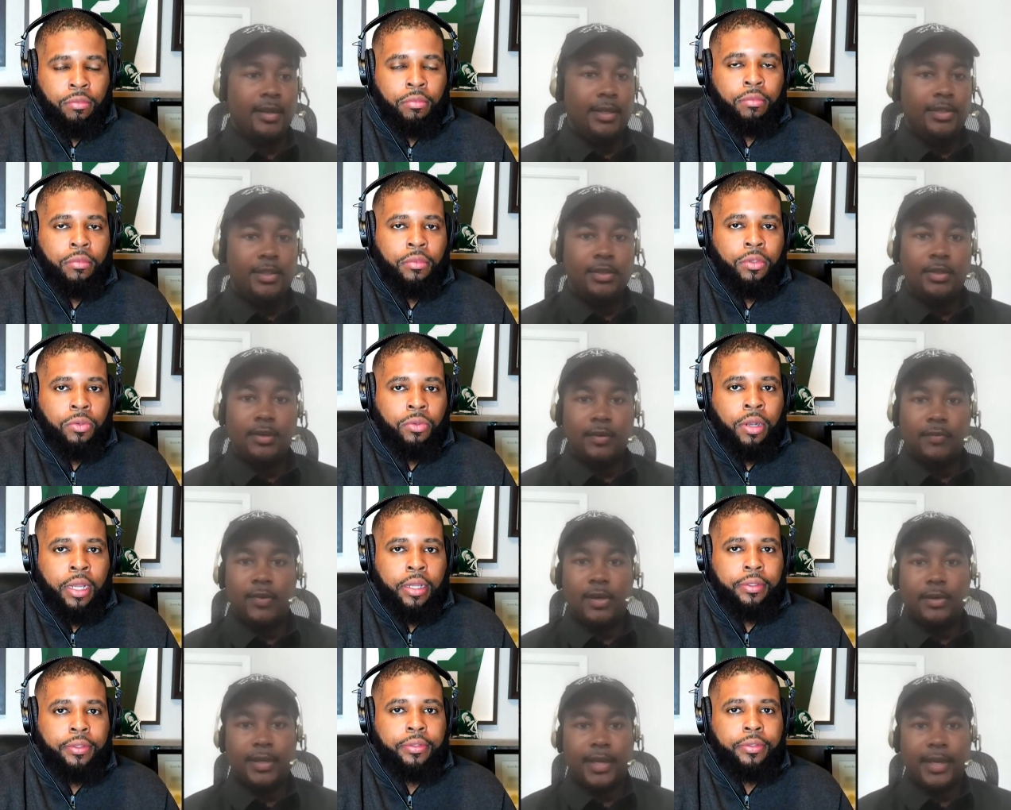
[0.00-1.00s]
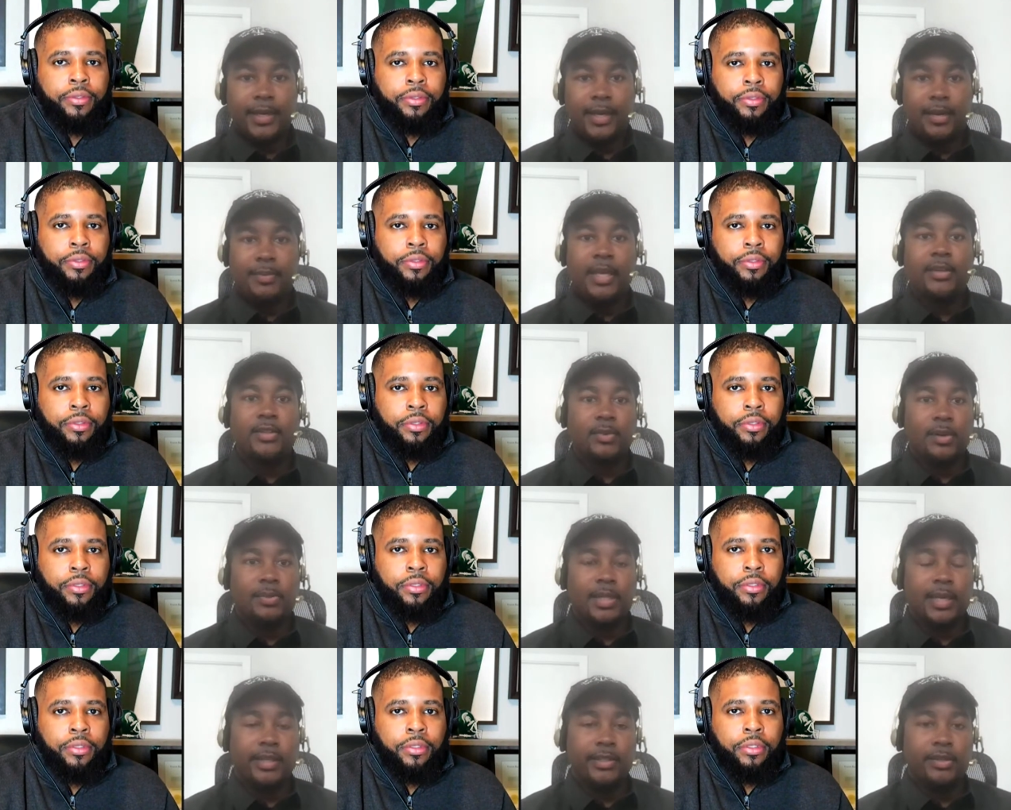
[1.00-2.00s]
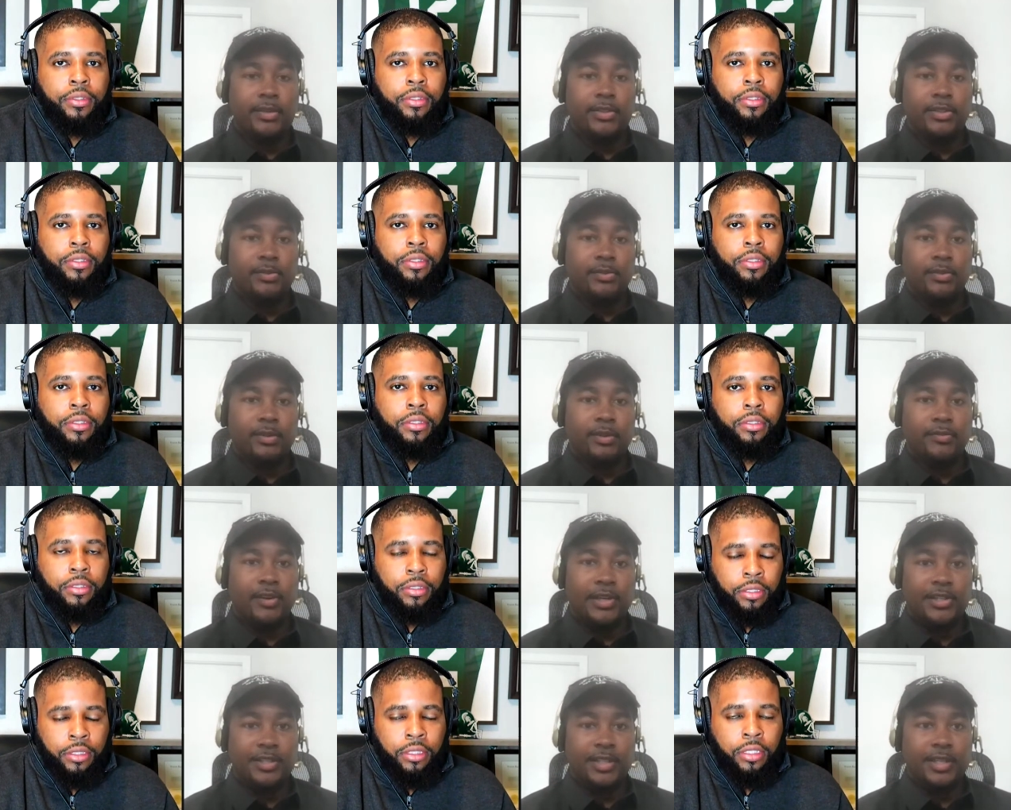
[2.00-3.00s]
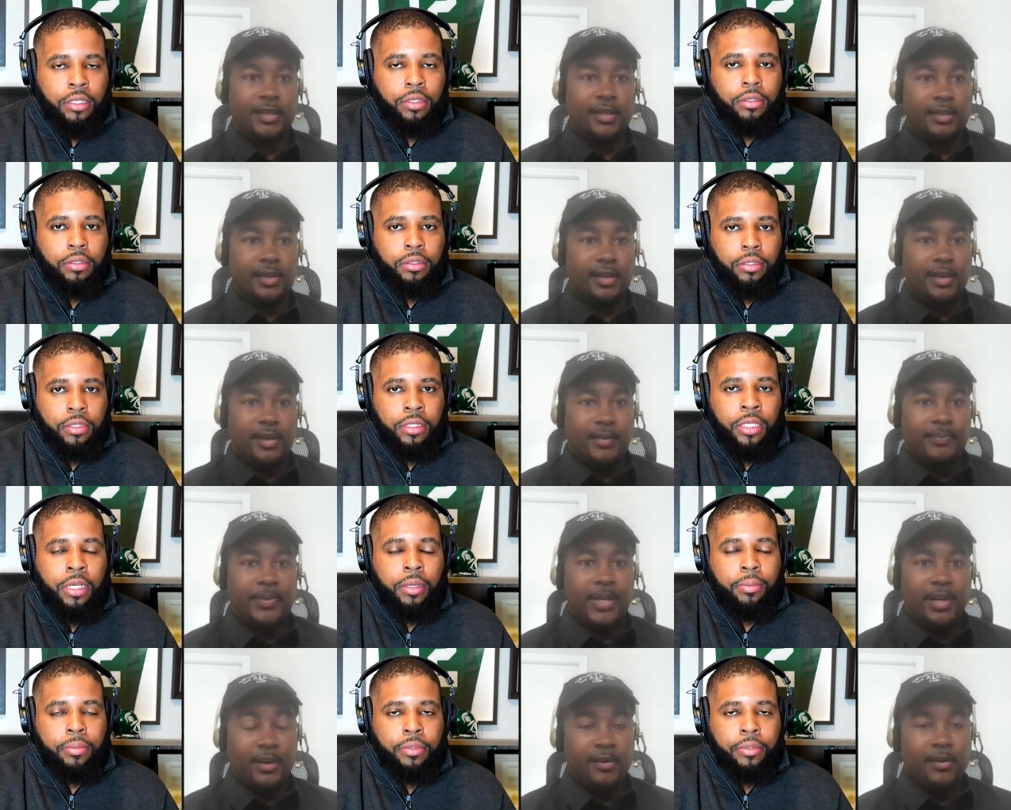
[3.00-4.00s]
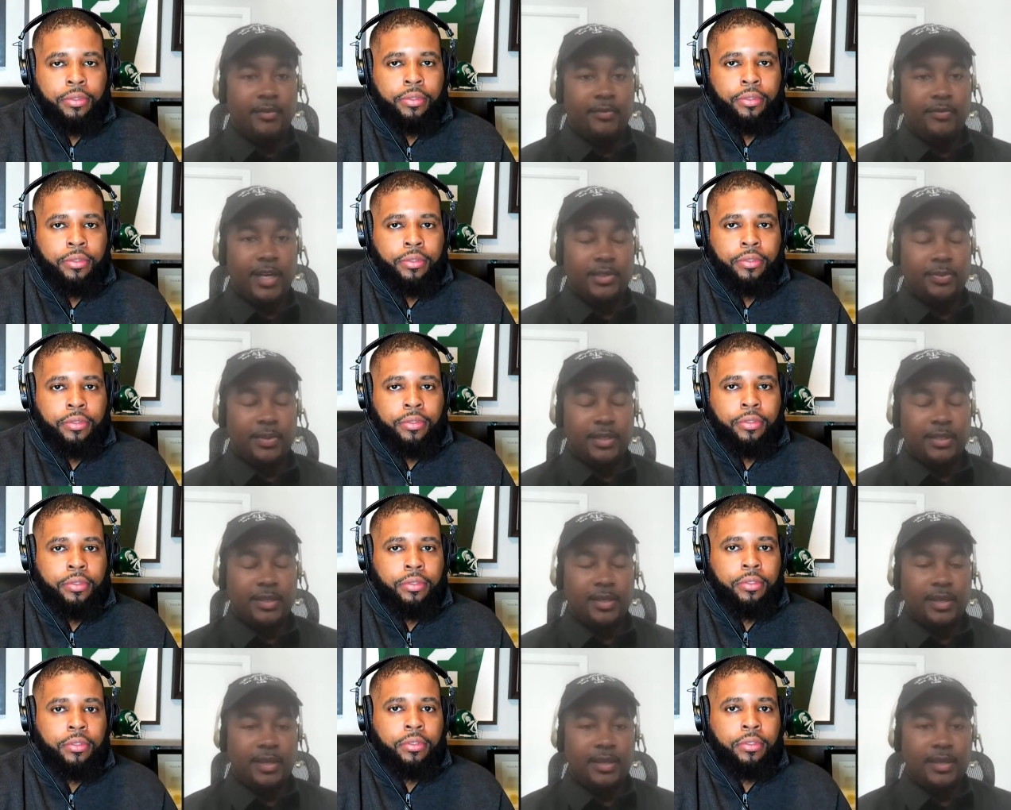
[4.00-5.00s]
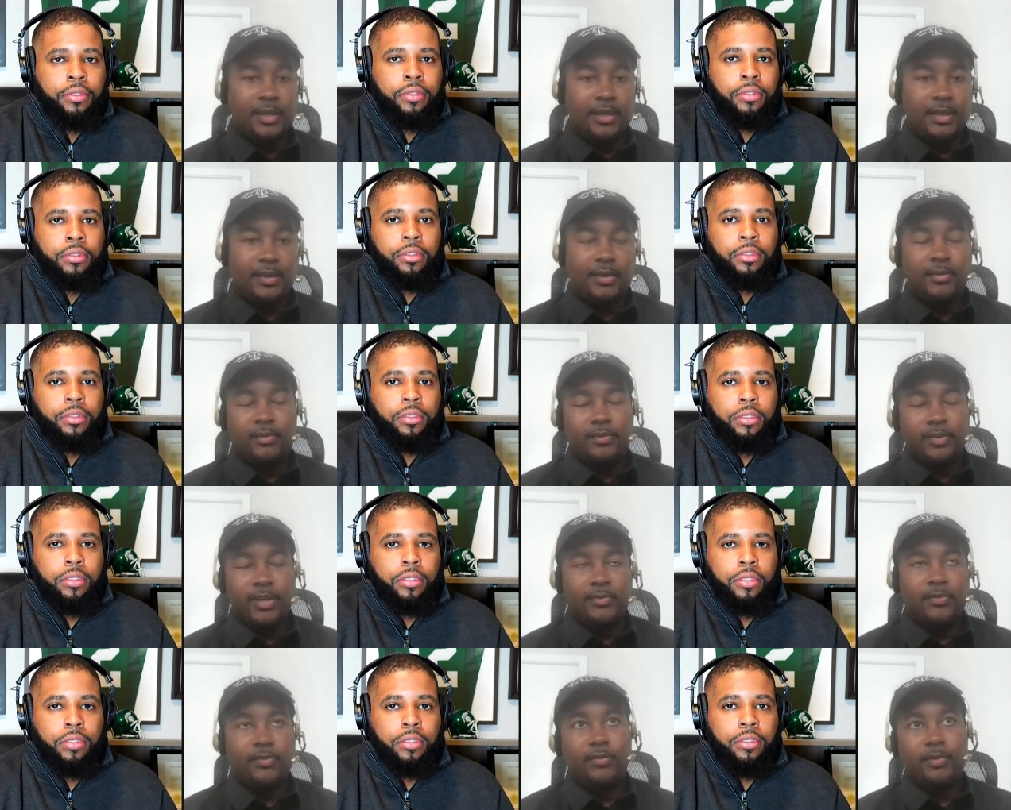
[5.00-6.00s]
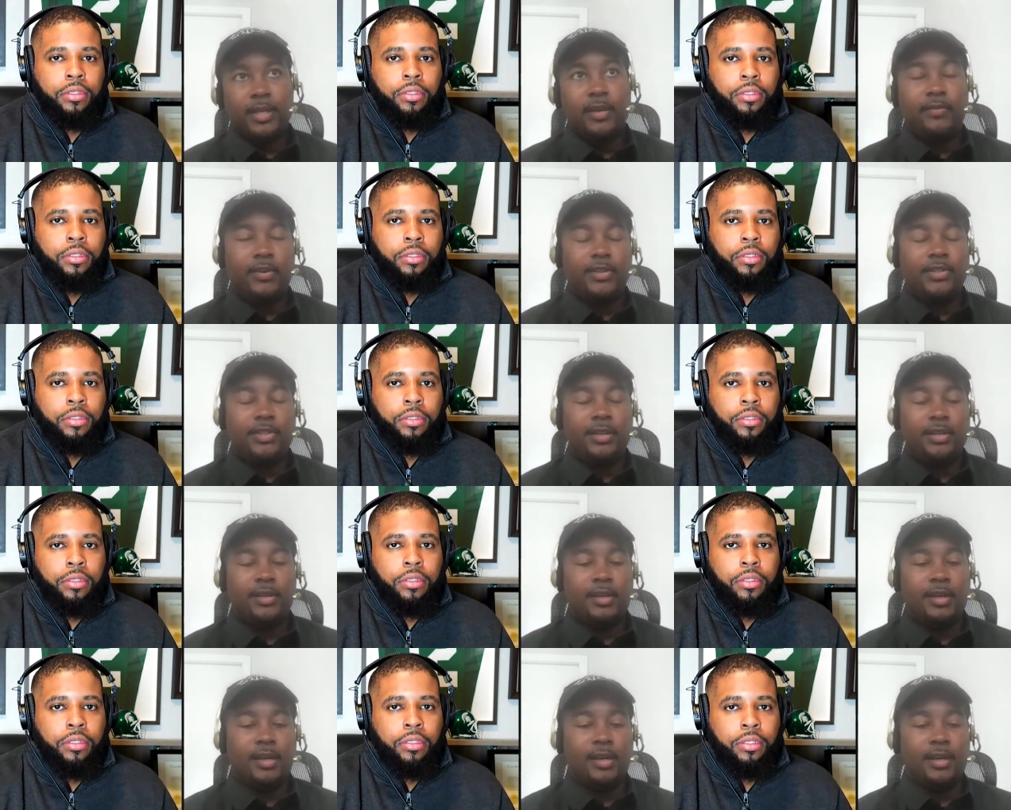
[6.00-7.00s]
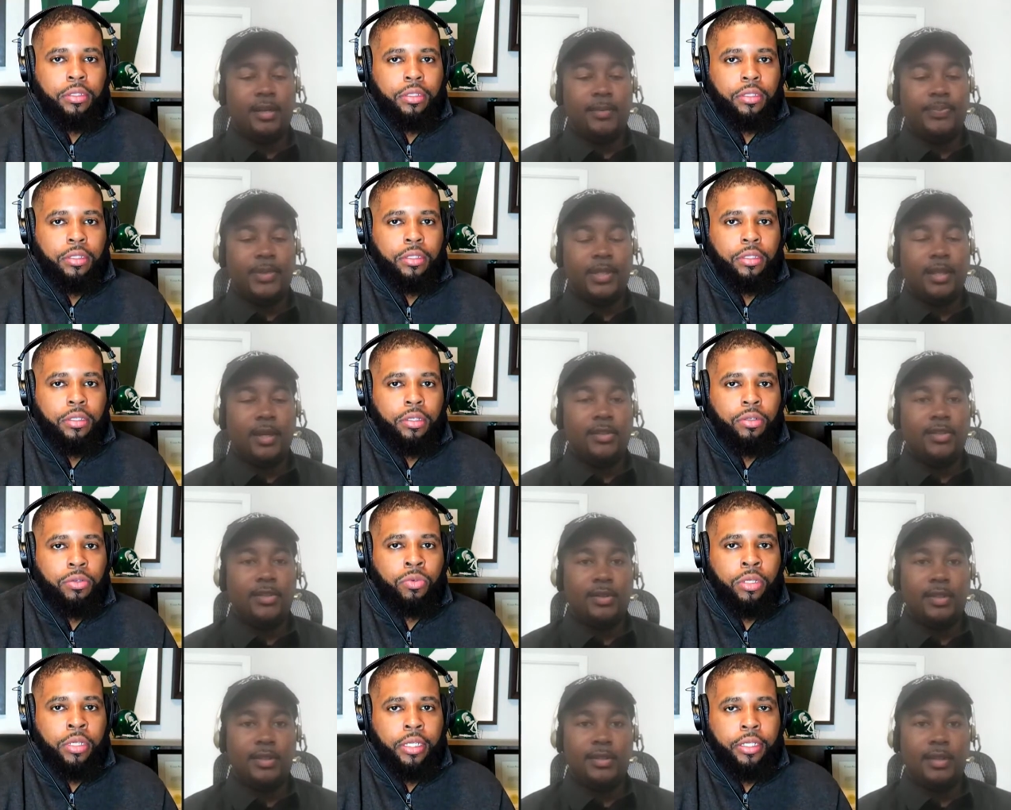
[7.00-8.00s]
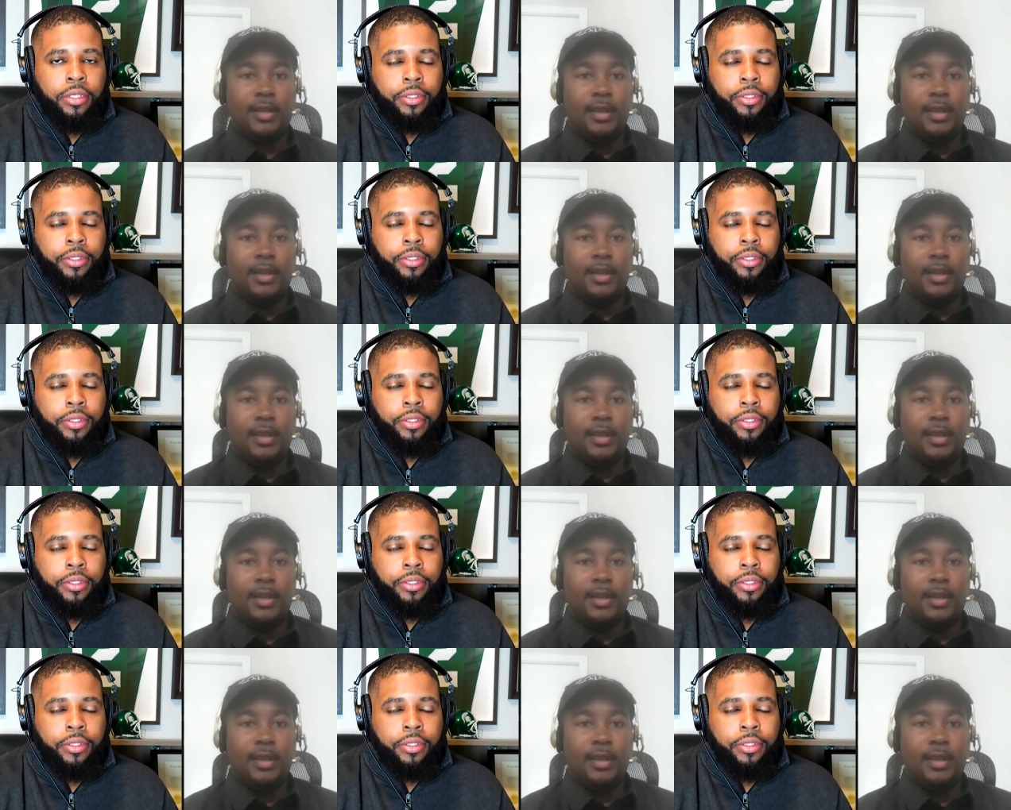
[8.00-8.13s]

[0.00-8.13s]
Speaker 1: So you can go right. to vault.com. That was the website I showed you when we were first yeah. years yeah. Uh, and freshmen in, uh, in, or, yeah, first year uh, law students.